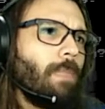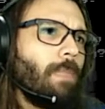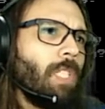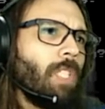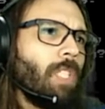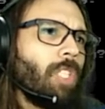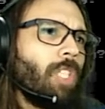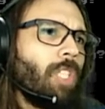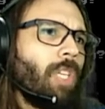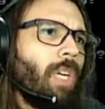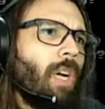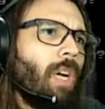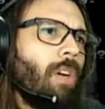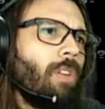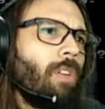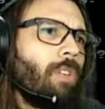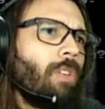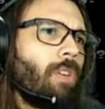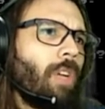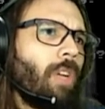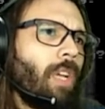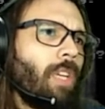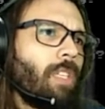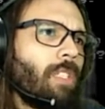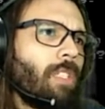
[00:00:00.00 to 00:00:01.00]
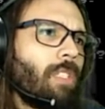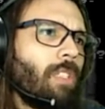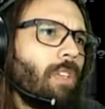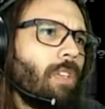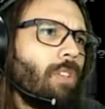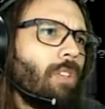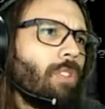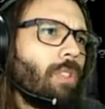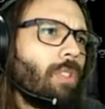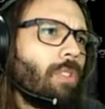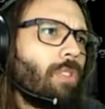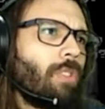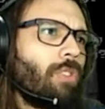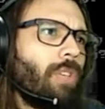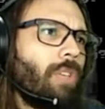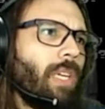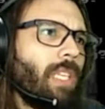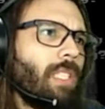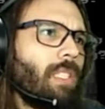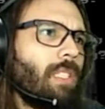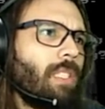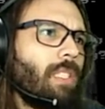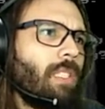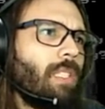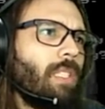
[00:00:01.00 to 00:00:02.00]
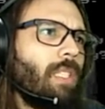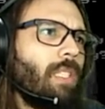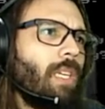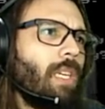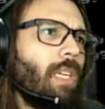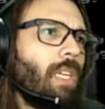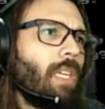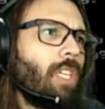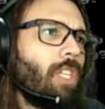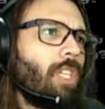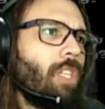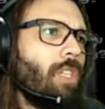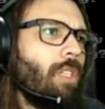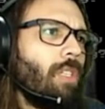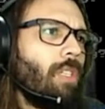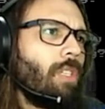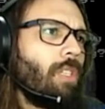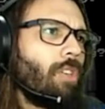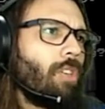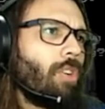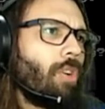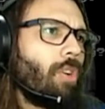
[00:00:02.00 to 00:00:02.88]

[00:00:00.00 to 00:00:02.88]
The author has also stressed that a good